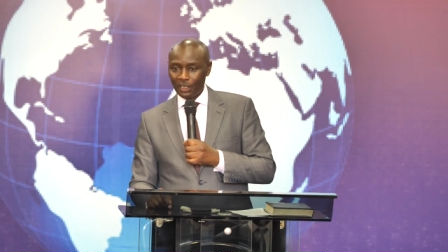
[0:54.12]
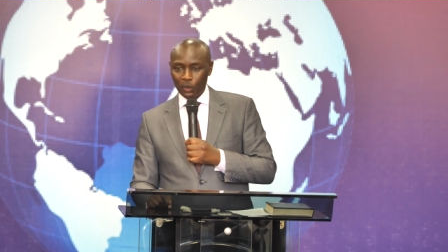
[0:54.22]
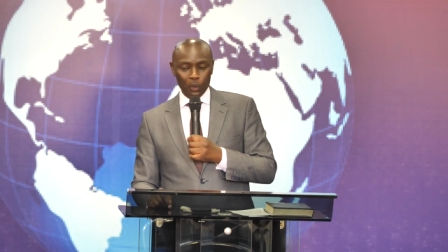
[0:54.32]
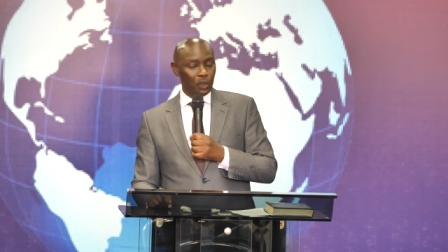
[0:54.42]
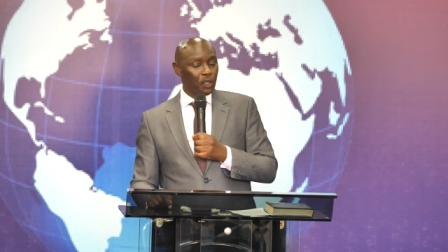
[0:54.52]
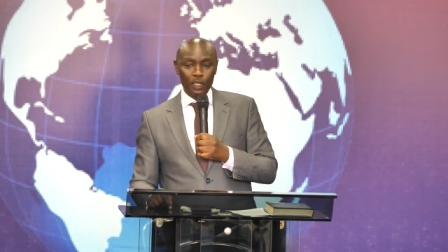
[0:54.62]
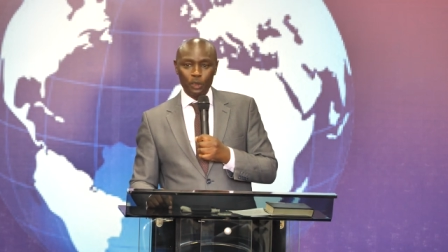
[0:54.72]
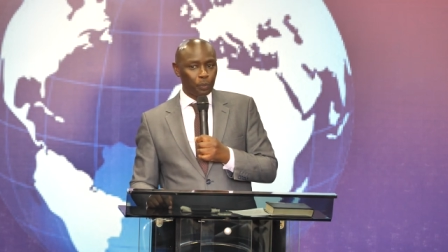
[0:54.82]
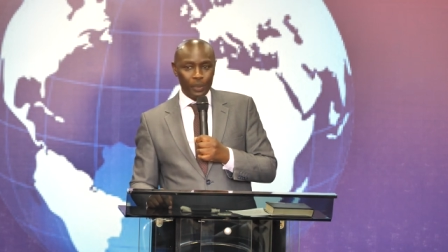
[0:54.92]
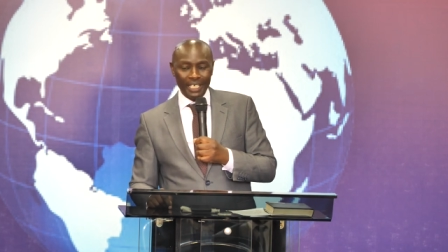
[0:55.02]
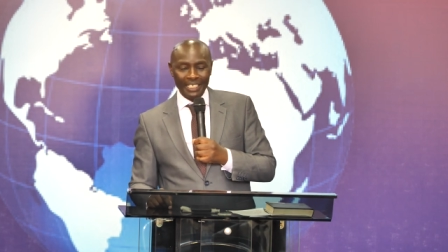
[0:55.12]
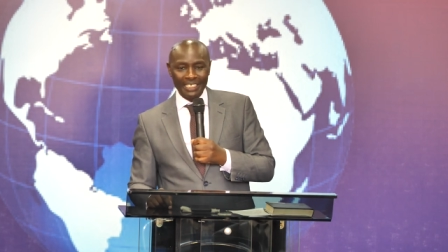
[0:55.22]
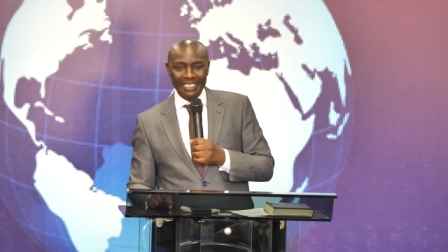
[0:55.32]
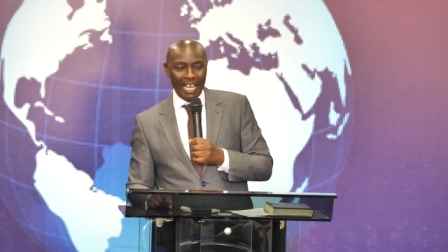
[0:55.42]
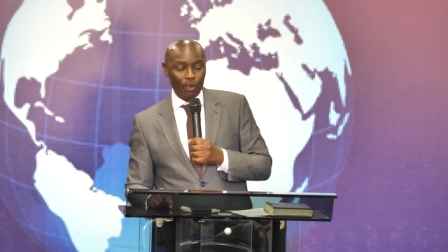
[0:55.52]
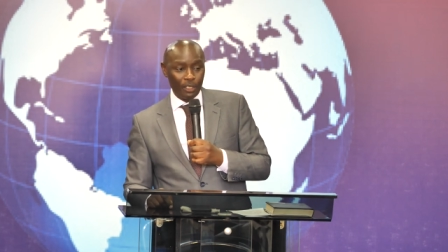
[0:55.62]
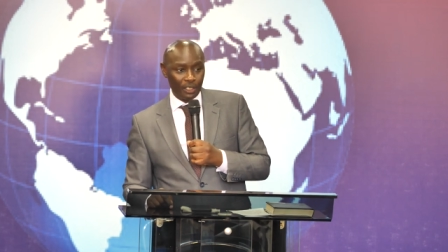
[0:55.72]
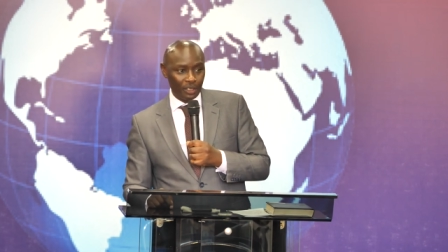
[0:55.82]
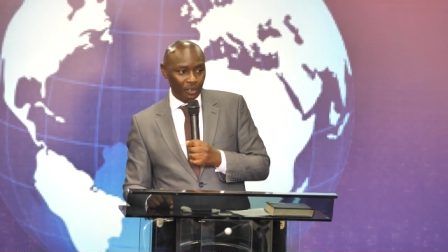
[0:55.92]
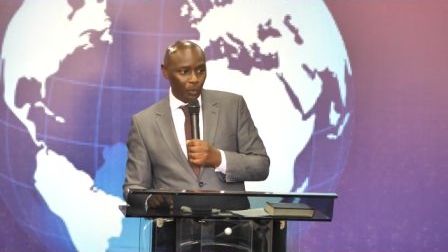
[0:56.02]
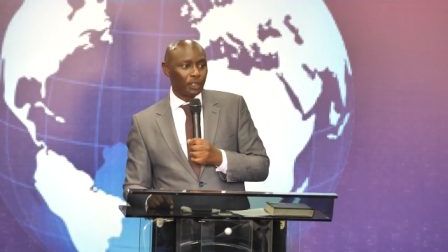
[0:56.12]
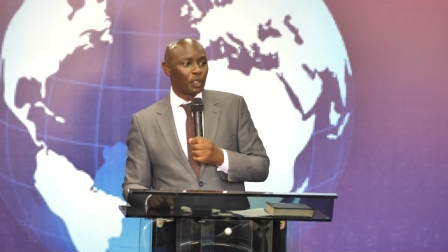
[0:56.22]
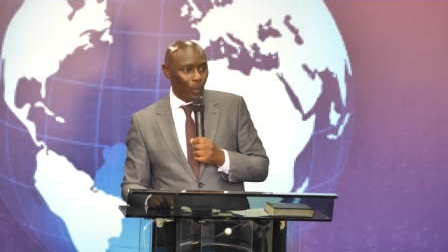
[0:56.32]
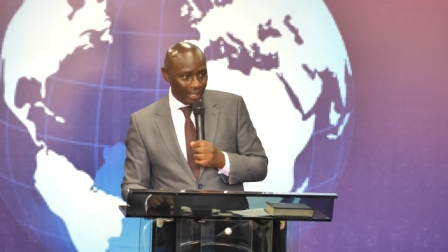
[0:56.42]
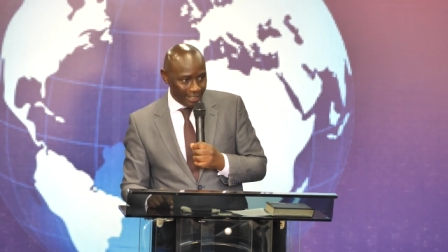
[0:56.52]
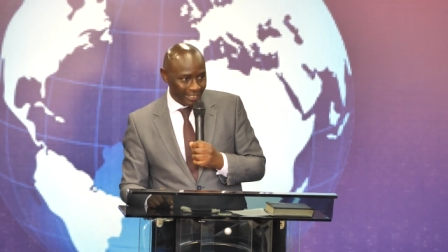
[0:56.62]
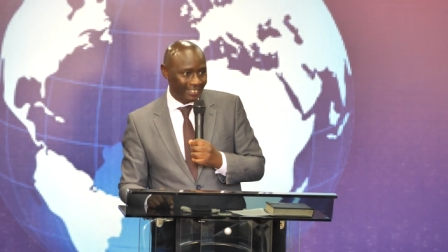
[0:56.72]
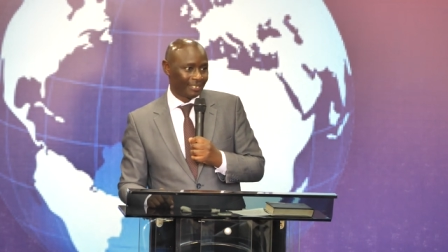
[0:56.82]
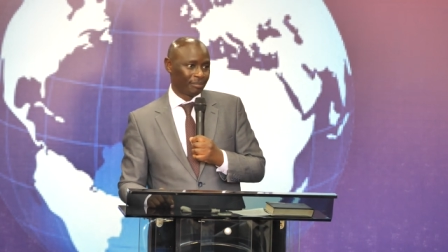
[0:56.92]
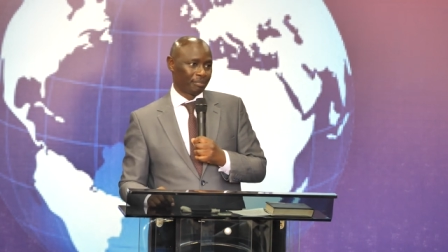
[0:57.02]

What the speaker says: Do not bring it down within one day.